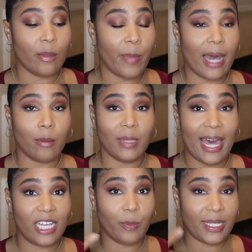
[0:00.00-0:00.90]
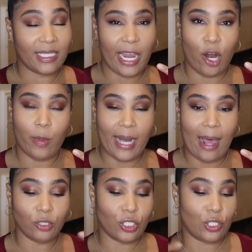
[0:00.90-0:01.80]
bottom lash mascara, but
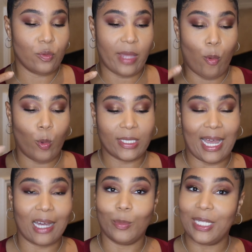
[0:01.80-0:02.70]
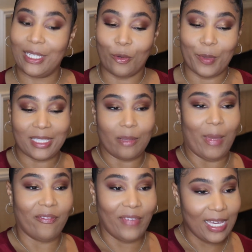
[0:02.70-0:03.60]
I'll just do that once I complete the rest of
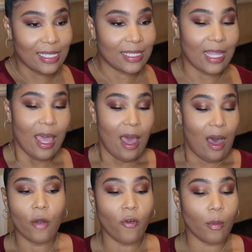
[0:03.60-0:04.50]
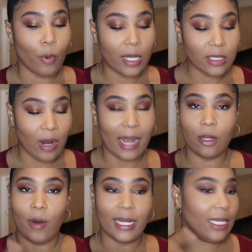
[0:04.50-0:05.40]
my face. For bronzer, I
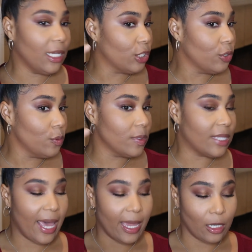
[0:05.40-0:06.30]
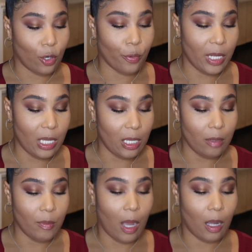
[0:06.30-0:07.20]
know I did use that
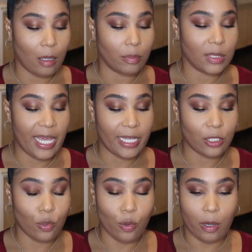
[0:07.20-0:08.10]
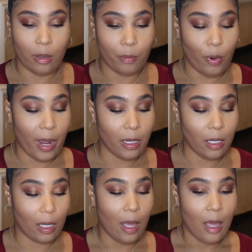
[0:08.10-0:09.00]
cream Tantour
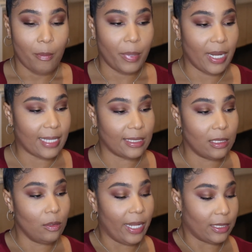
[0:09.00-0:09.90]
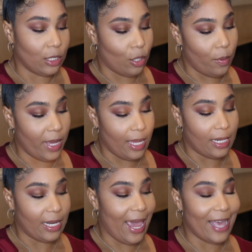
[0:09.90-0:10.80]
product, but I still like to go ahead
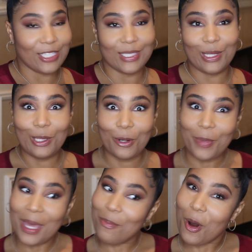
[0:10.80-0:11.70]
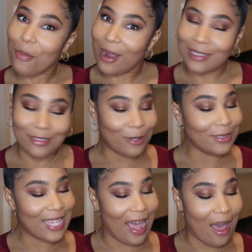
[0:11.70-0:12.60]
and add just a little bit more bronzer
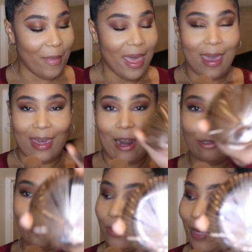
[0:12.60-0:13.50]
on top, and I'll use my